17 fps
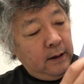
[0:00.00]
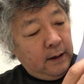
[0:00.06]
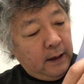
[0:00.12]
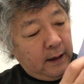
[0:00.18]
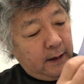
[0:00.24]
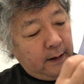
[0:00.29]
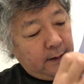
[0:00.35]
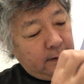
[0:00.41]

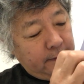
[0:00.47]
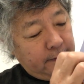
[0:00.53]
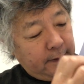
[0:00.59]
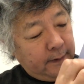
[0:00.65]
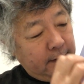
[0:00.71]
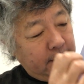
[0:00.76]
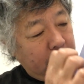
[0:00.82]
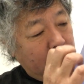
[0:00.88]

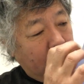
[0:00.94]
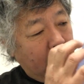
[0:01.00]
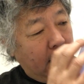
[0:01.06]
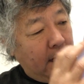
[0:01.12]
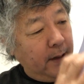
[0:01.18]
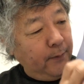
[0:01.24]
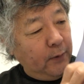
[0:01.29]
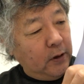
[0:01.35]
the
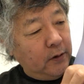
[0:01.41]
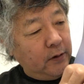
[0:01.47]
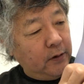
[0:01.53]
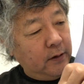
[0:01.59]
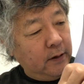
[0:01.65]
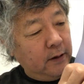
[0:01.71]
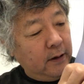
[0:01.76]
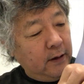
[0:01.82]

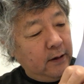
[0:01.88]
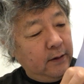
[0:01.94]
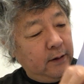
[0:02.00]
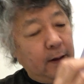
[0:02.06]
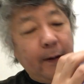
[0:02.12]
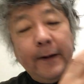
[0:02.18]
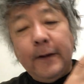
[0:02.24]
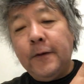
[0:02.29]
elements,
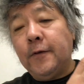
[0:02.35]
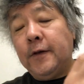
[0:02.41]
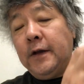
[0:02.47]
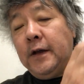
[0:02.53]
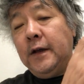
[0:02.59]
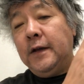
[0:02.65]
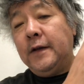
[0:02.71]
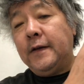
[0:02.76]
mind you,
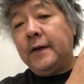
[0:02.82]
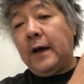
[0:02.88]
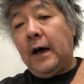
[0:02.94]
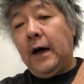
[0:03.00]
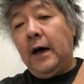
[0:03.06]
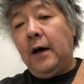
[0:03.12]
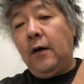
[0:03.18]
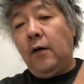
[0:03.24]
these
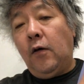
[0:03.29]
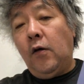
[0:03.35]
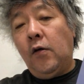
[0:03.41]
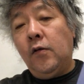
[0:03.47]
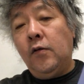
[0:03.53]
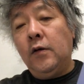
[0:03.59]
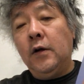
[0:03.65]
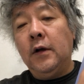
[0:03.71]
are
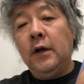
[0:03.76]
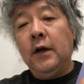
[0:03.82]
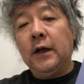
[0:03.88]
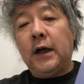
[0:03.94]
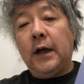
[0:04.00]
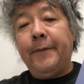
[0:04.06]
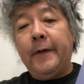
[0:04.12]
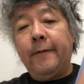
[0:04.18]
all
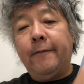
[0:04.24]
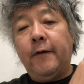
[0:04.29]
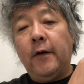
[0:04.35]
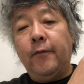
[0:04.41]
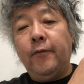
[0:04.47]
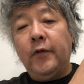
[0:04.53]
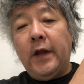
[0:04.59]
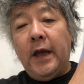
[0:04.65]
coming
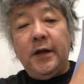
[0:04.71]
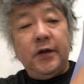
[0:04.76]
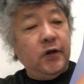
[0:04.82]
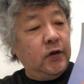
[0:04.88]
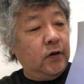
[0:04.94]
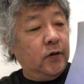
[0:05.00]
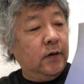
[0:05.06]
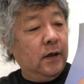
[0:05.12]
from
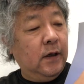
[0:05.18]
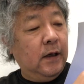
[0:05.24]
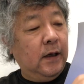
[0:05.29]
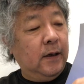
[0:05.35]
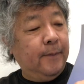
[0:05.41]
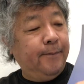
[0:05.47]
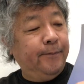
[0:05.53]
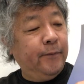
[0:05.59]
nature.
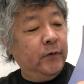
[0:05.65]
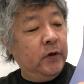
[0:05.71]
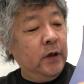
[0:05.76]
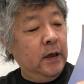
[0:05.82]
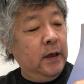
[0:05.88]
And,